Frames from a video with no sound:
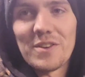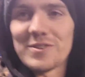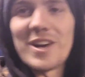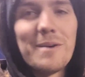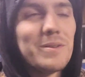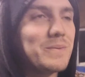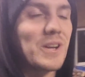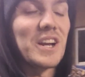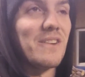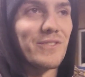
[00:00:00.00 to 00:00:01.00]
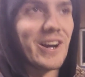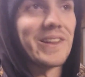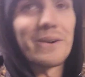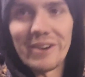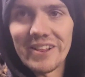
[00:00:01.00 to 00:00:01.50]
over top of them, so I kind of forgot
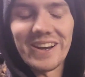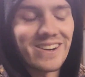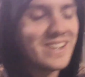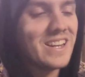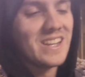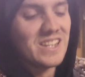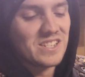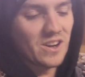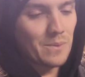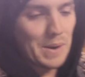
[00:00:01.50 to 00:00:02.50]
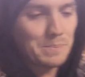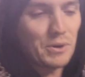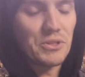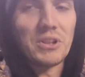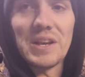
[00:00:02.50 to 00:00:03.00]
they were in there. So I went and
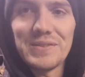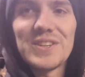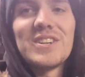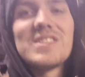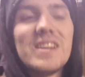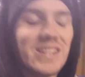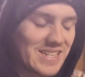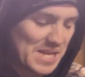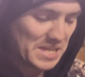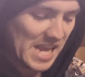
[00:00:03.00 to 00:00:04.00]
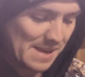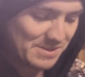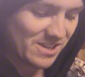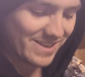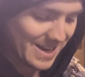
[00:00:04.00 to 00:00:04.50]
pulled the lifters. Now the cam
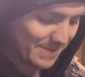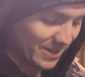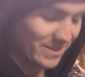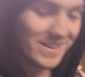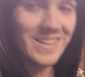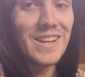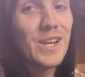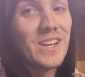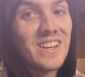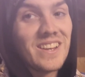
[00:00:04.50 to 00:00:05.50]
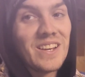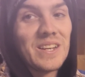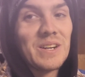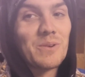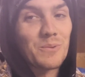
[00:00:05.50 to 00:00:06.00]
started to come out.
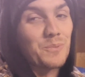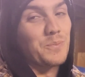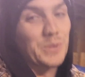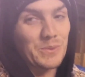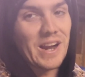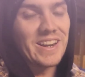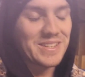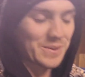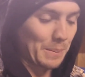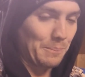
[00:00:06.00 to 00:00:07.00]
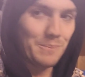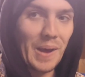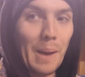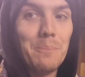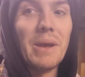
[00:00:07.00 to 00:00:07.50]
We ran into
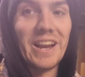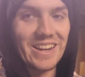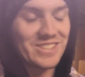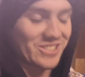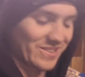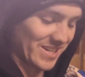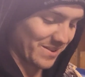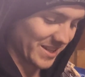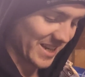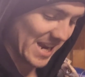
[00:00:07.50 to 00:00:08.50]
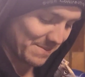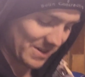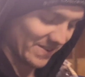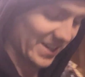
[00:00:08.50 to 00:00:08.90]
a big issue here with the cam coming